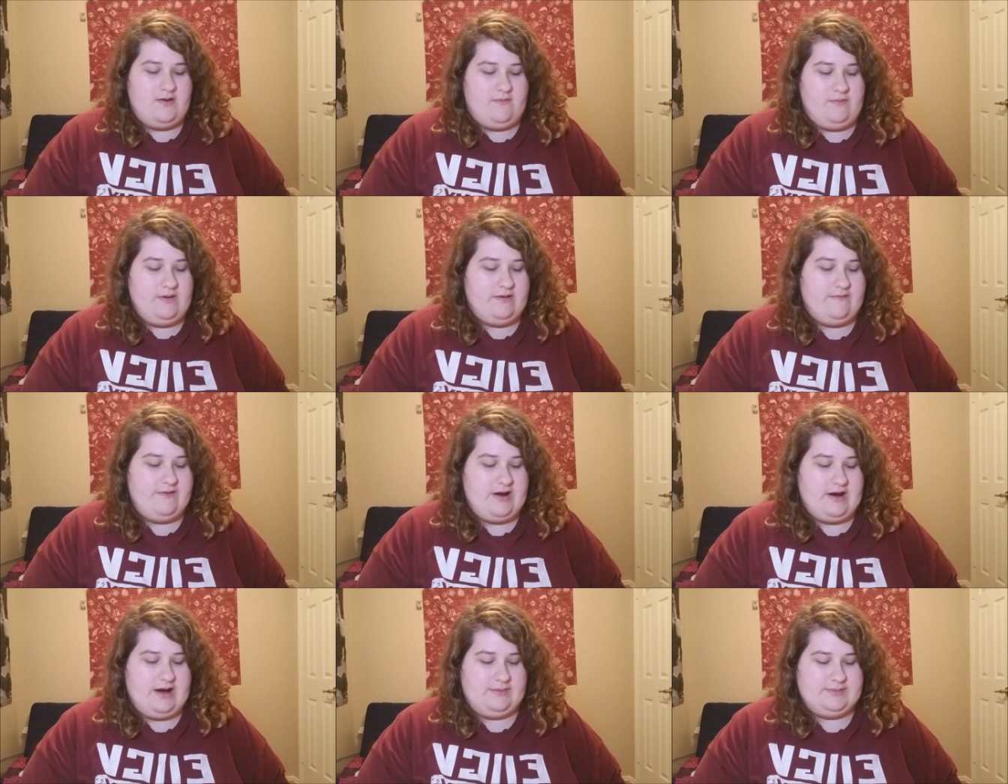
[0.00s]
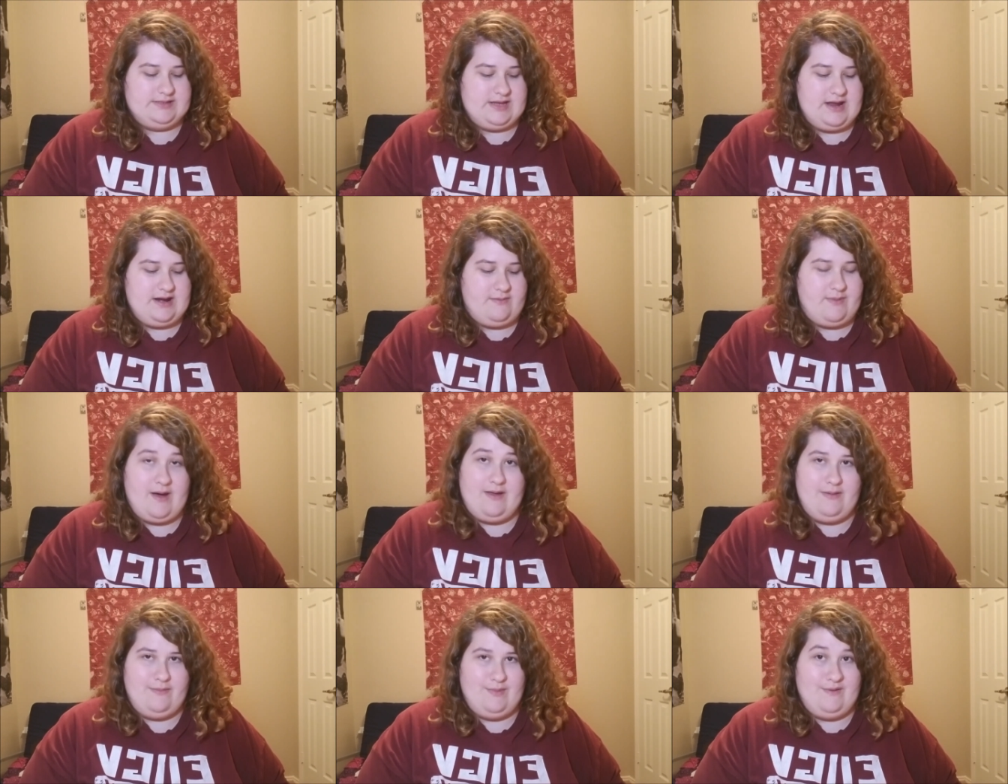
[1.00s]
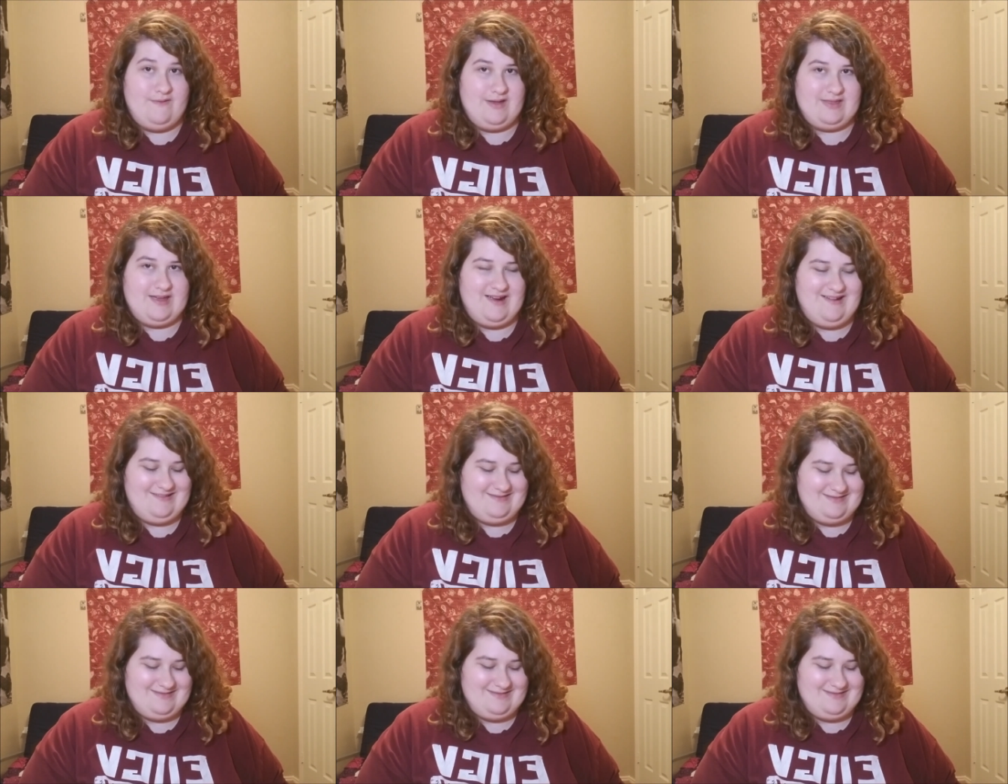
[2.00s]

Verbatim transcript: we're very upset about him moving there.